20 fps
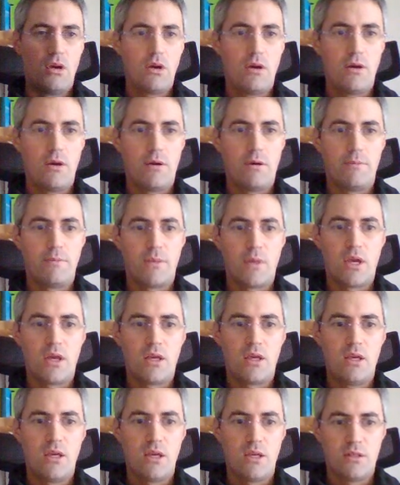I
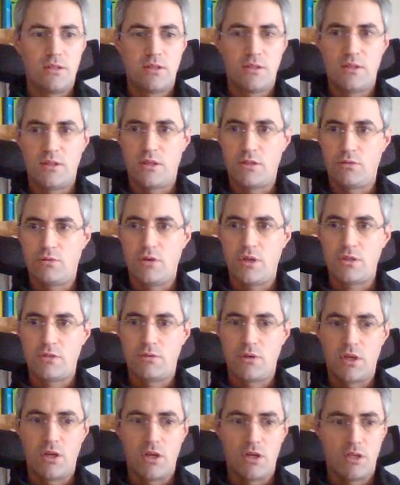guess that was
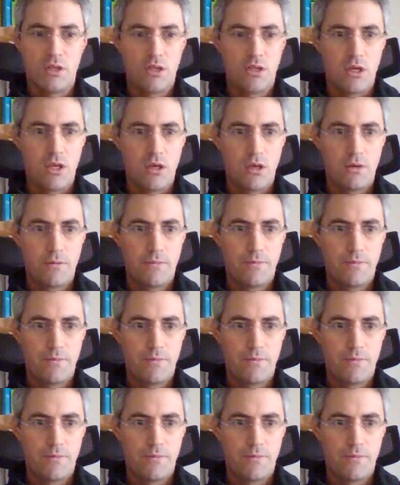regarding